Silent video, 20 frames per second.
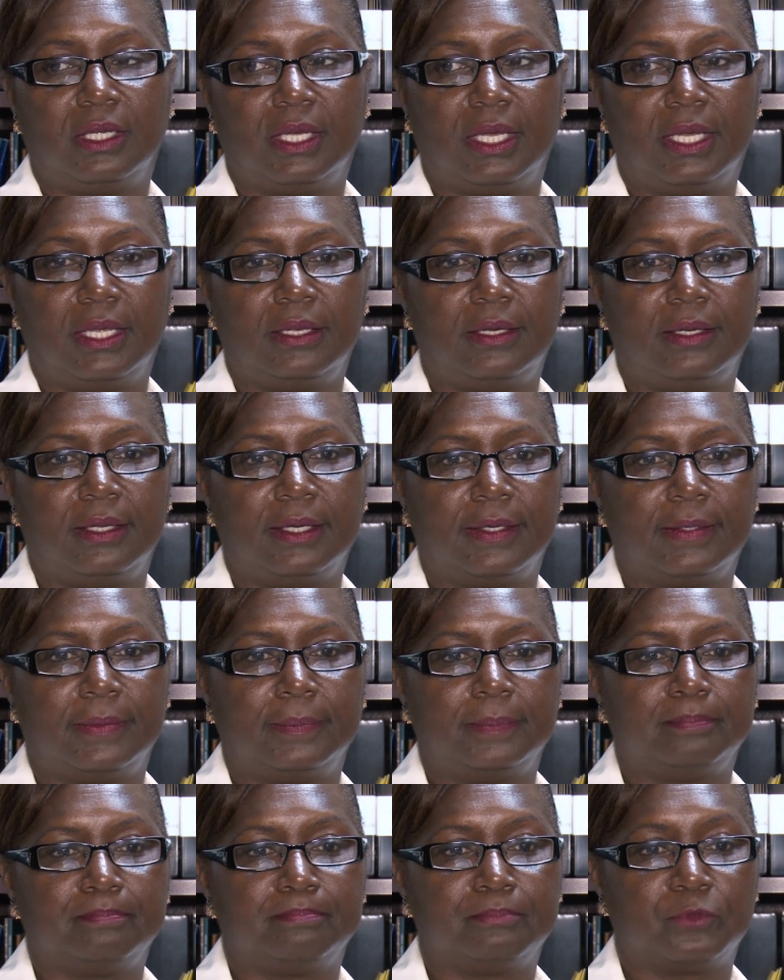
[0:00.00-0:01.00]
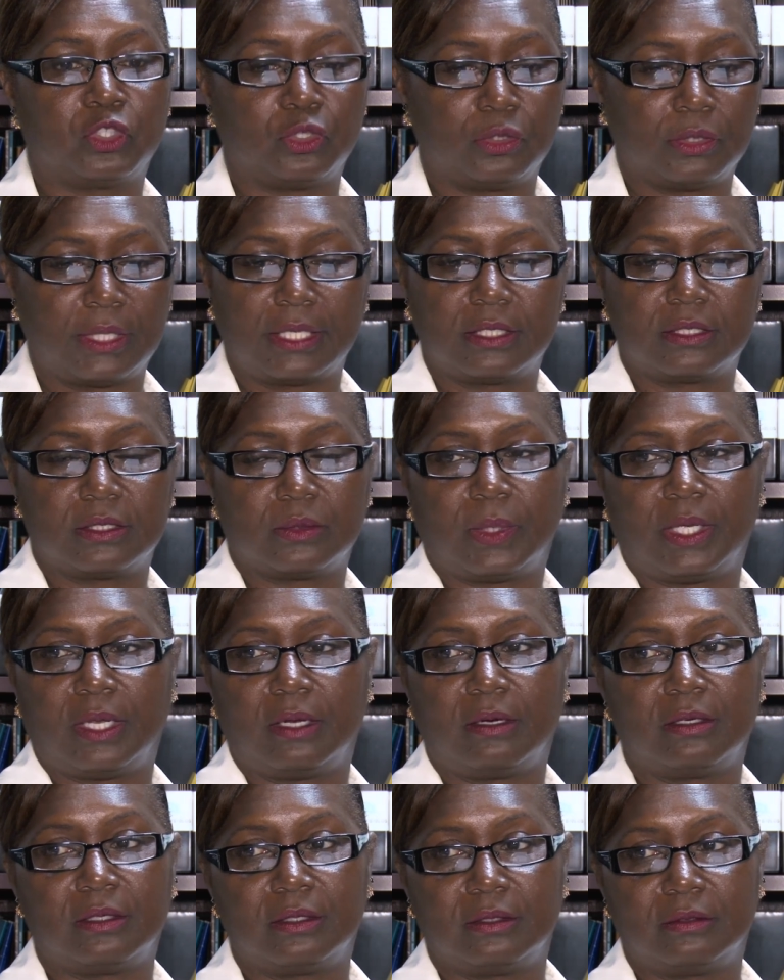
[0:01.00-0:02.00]
And so that's
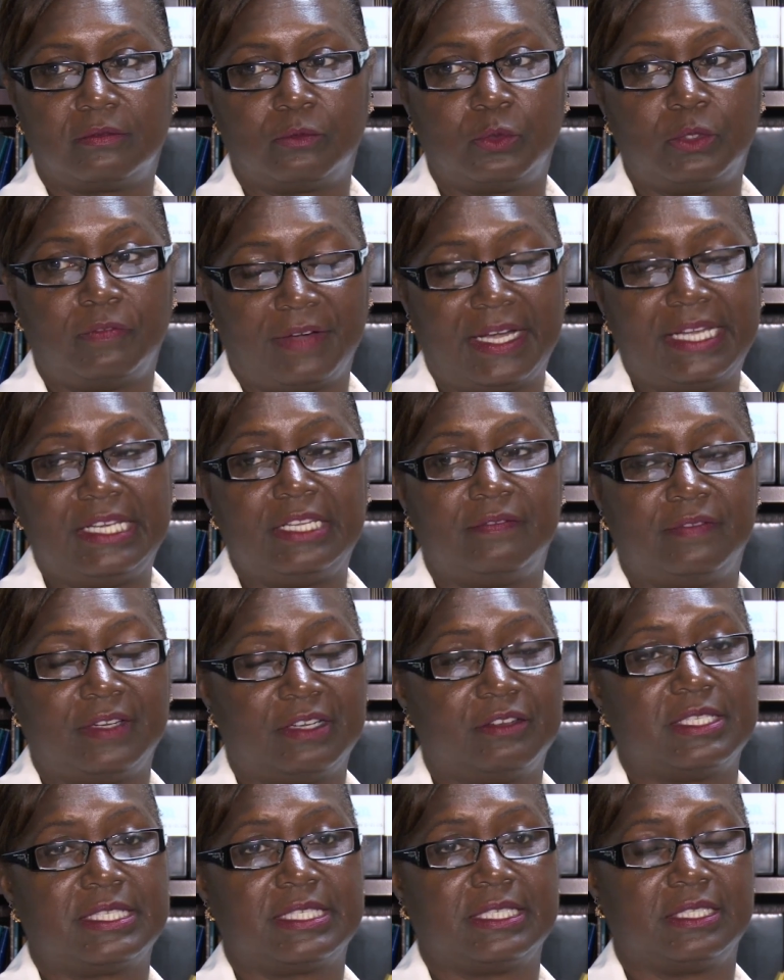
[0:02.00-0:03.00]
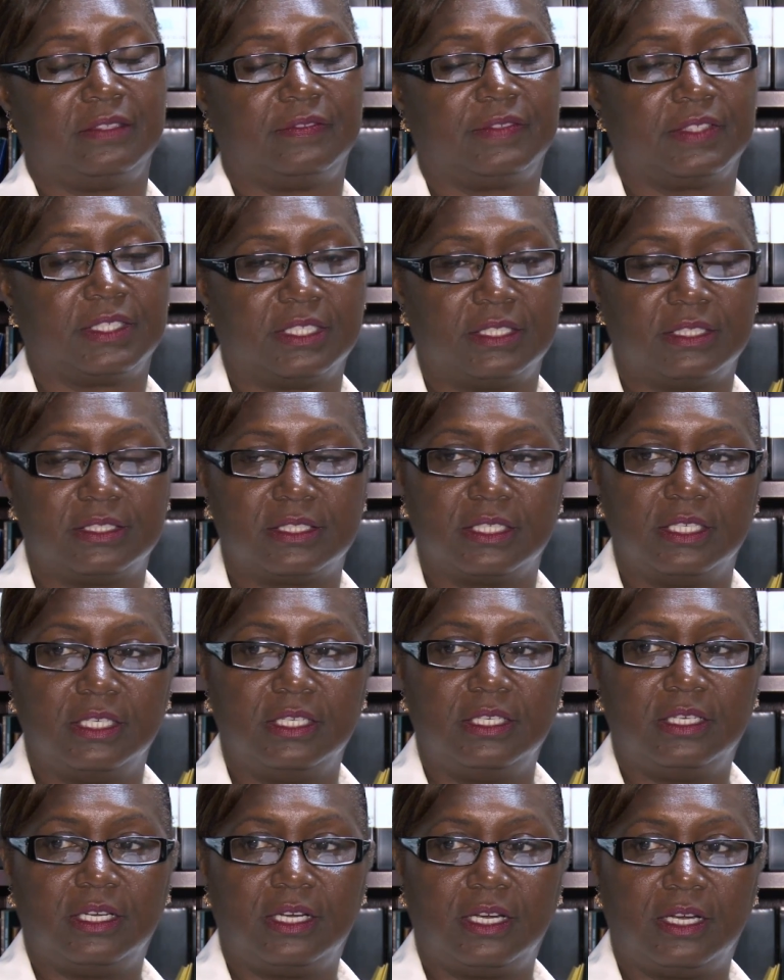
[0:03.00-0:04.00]
where we find it very significant
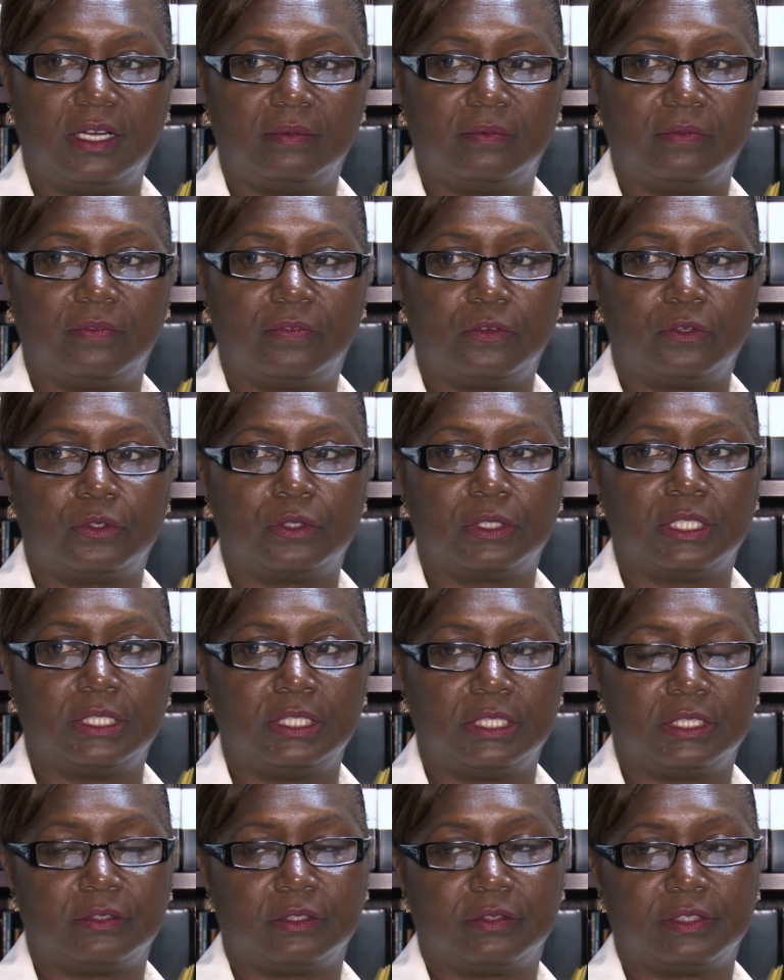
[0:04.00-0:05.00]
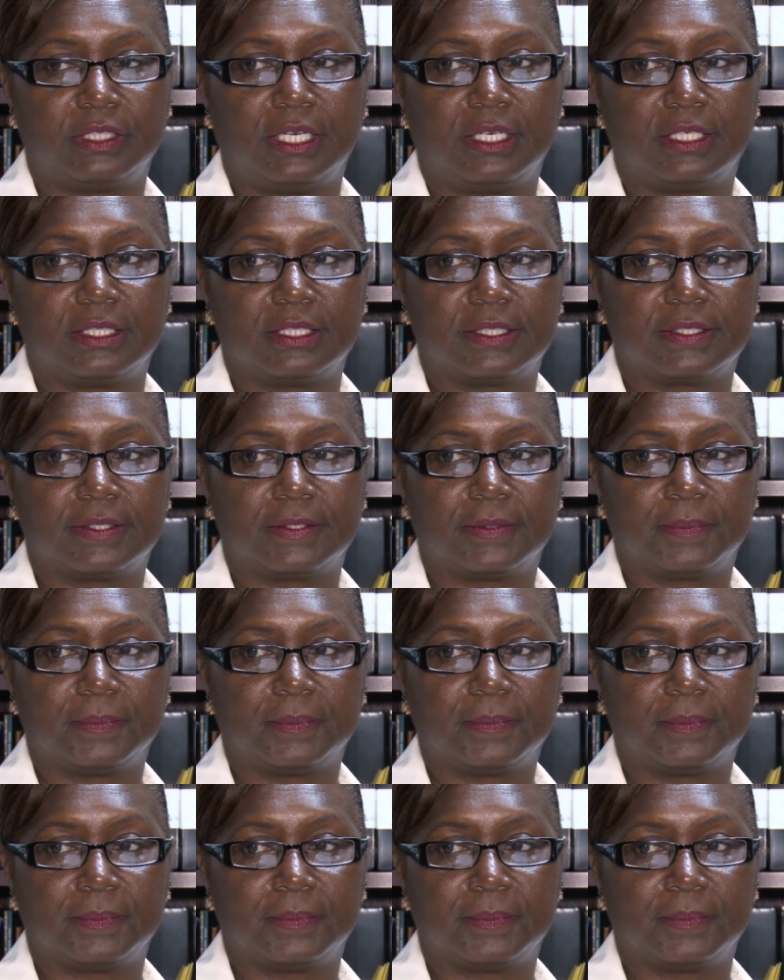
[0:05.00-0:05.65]
for the literary arts.